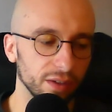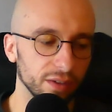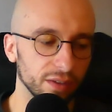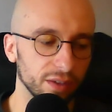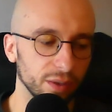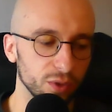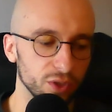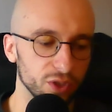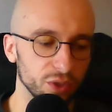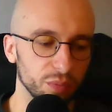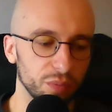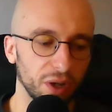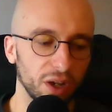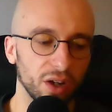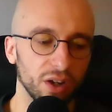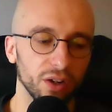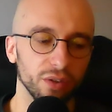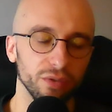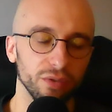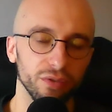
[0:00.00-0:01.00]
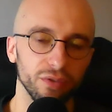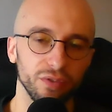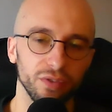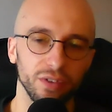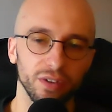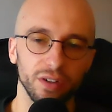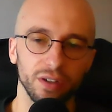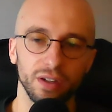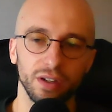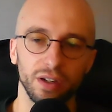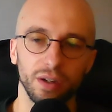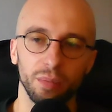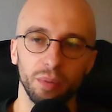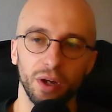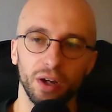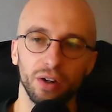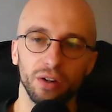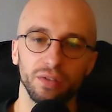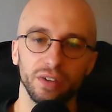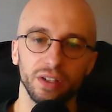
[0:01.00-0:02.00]
there was a part of a
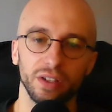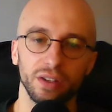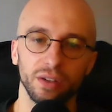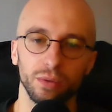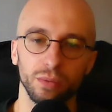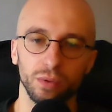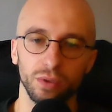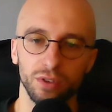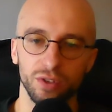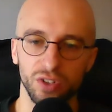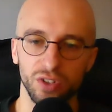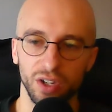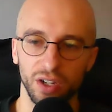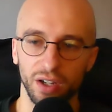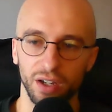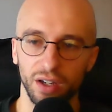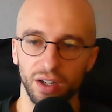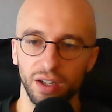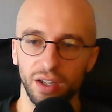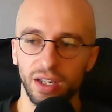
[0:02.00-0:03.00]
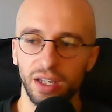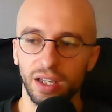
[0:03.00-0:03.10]
part of it that was uh,